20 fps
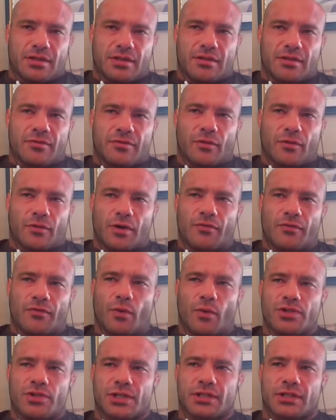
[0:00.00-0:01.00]

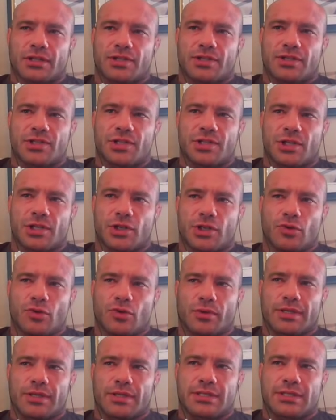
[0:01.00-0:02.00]
unfortunately just to
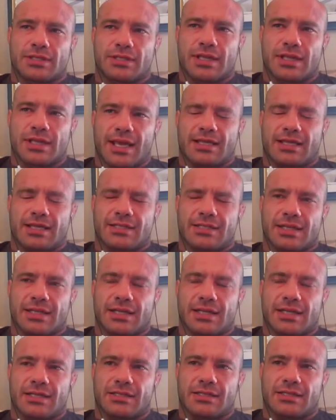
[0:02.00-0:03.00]
hubris and
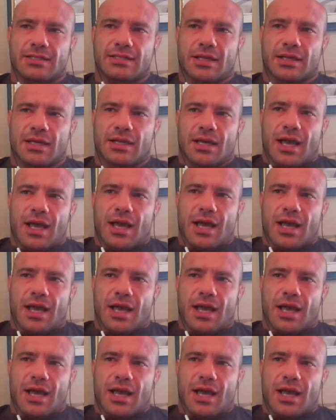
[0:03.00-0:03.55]
and yes.